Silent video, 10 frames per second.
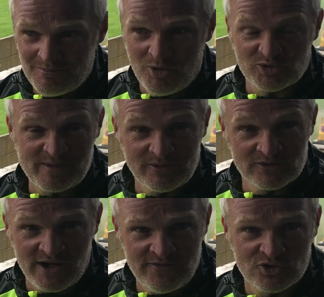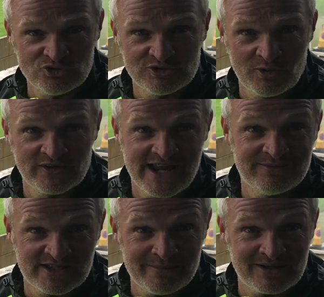most people in the country want the
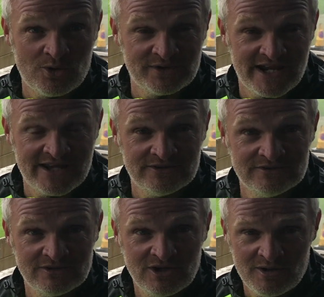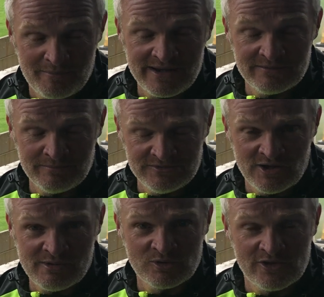games to get back going again, and me, you
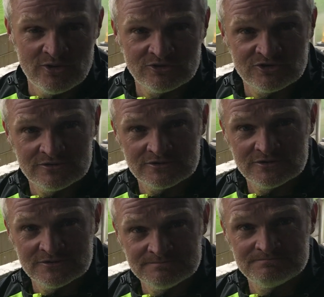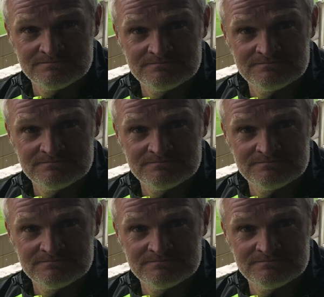know, I'm one of those. So. Mm.